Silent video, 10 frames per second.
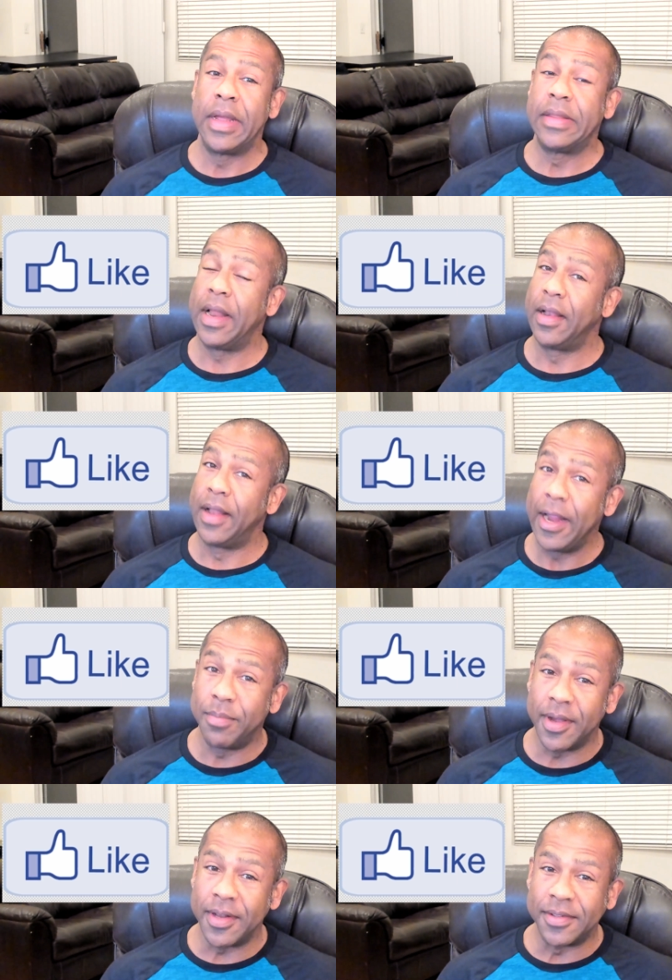that like
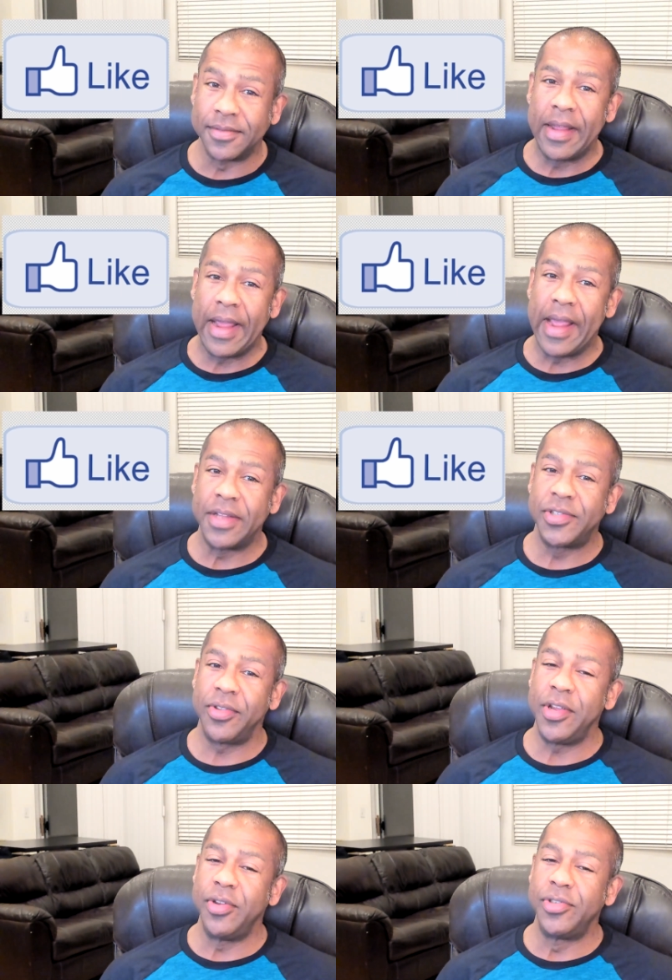button, and so
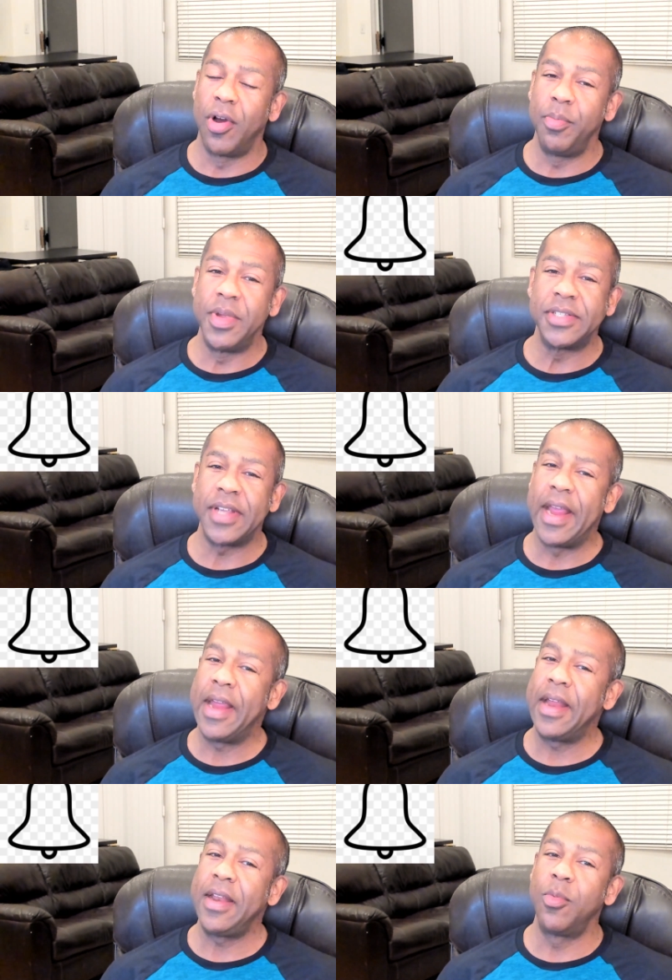that you don't miss
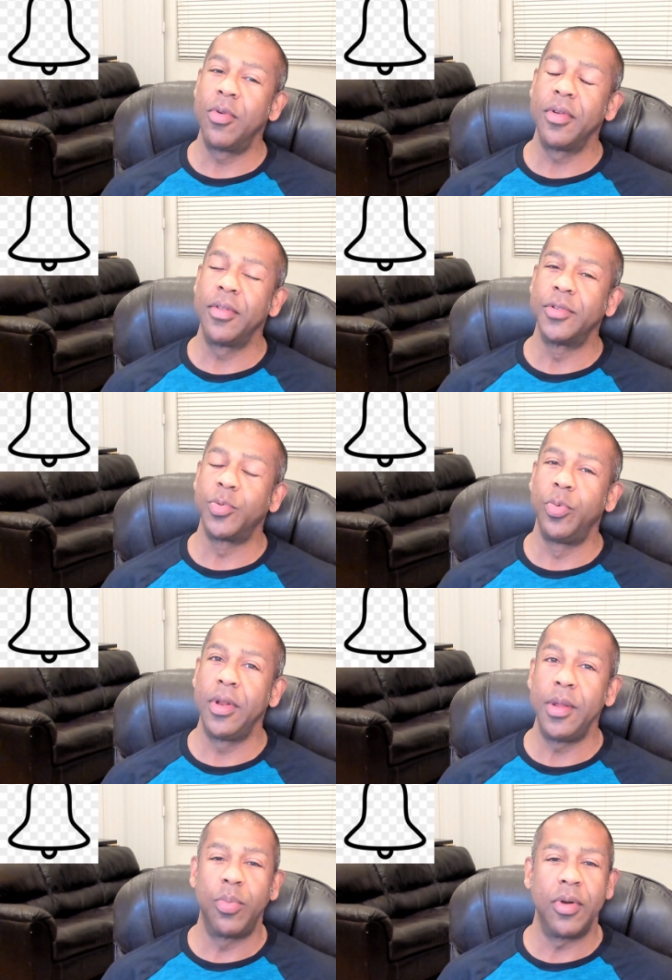any more of those
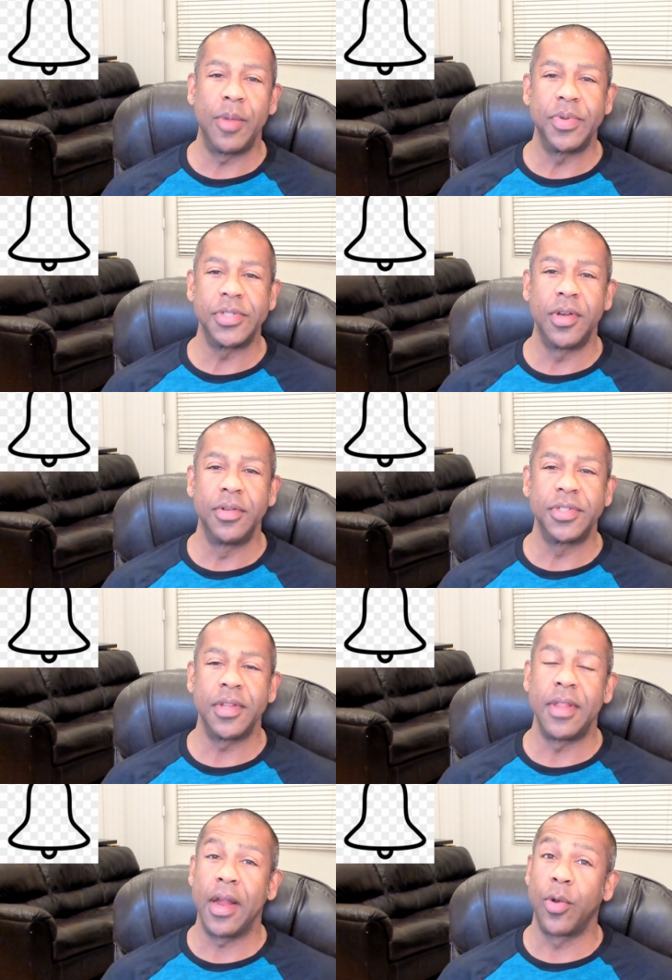really important episodes,
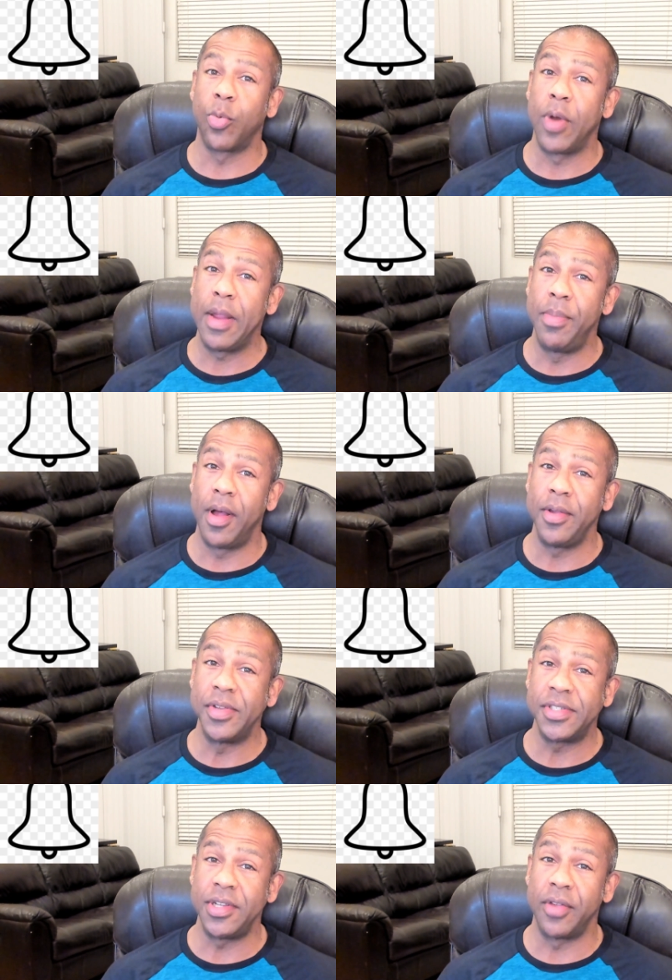that gray bell you
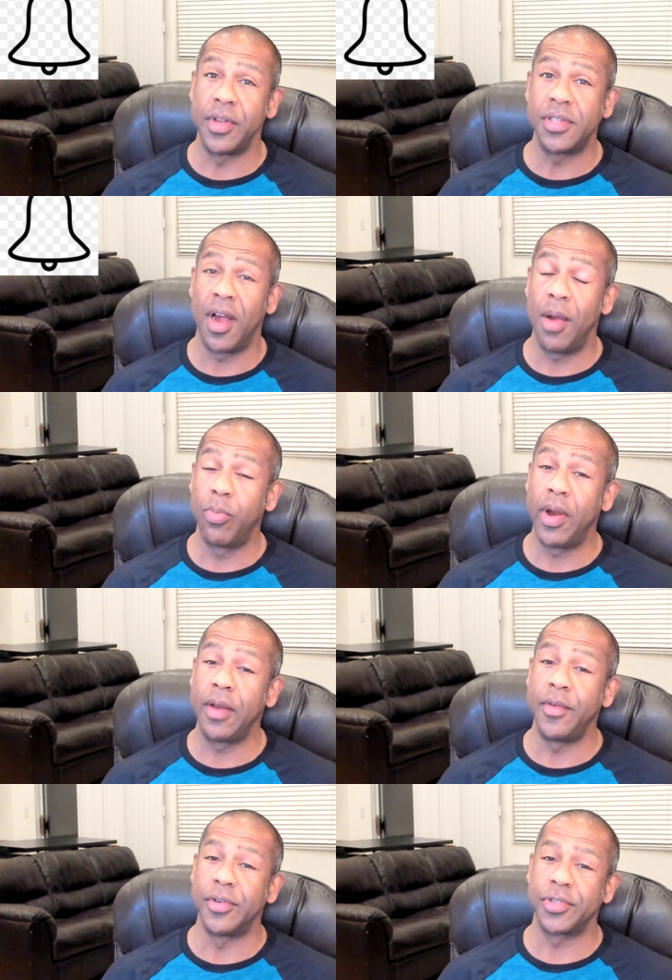see on the top right
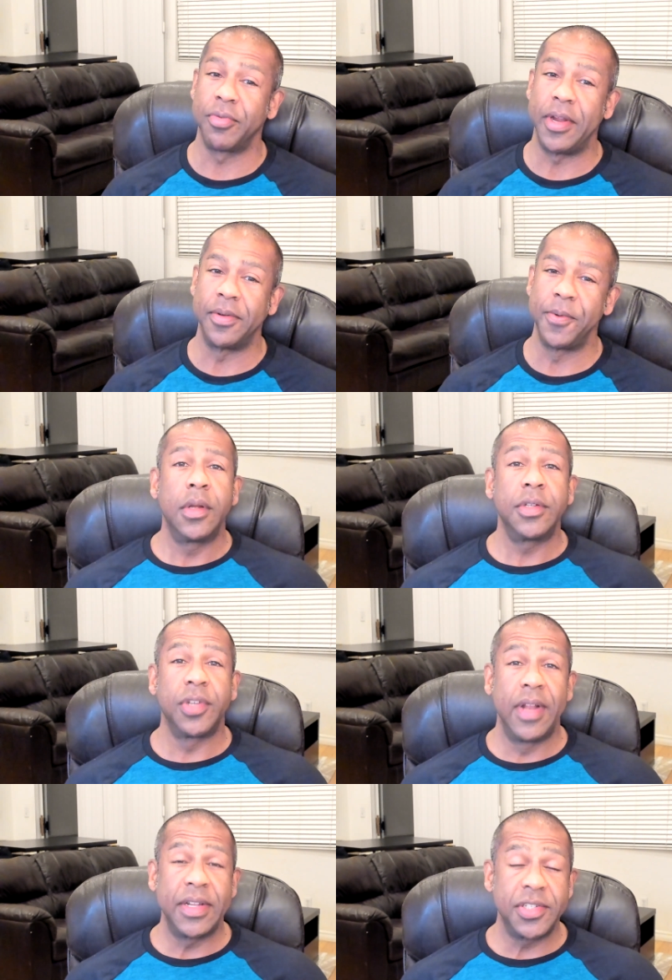of your screen. So
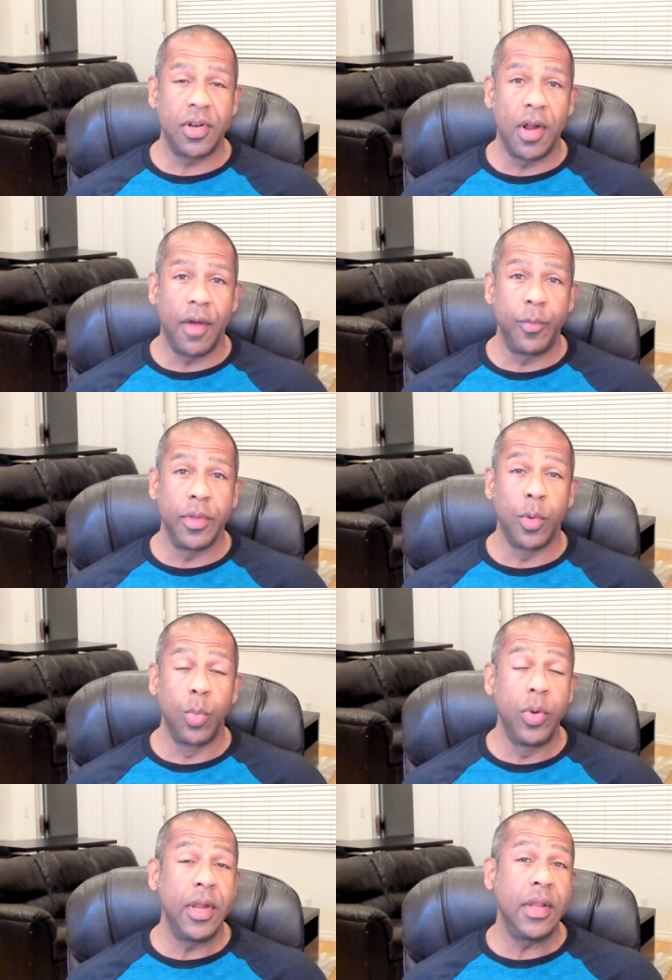let's start off with a
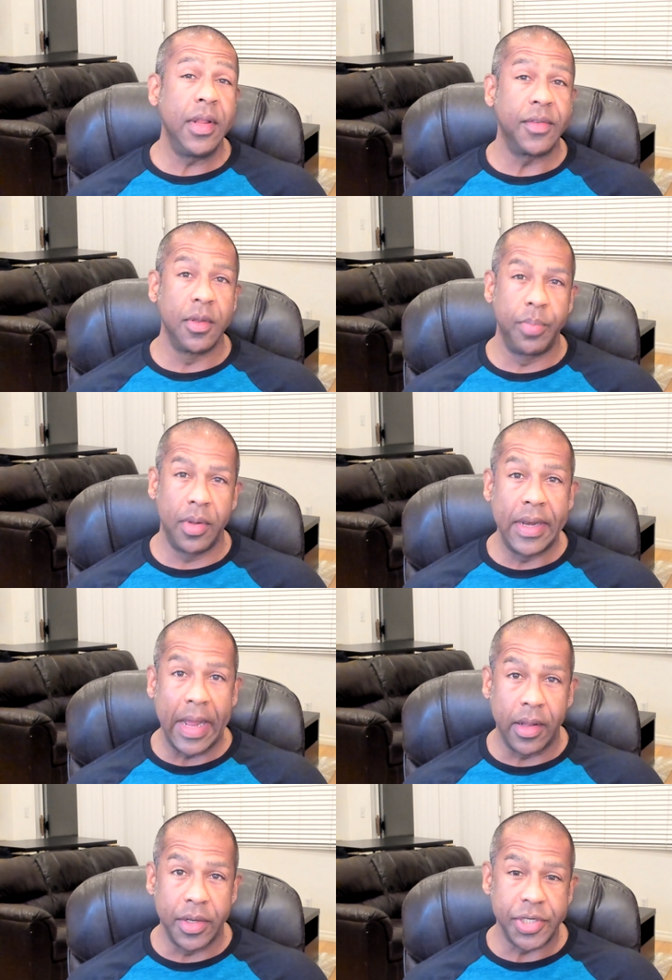really simple
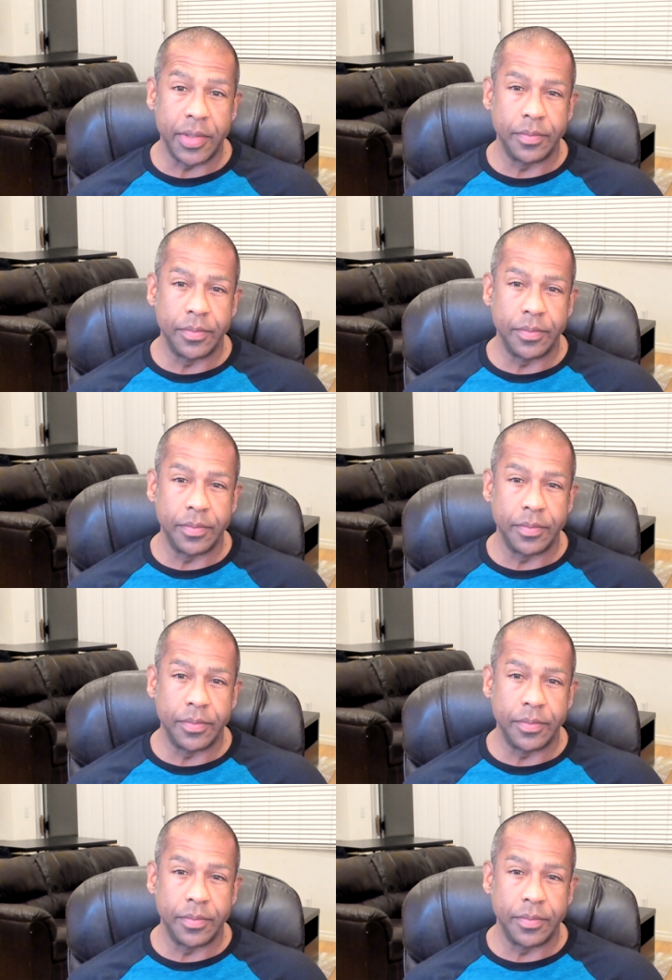analogy.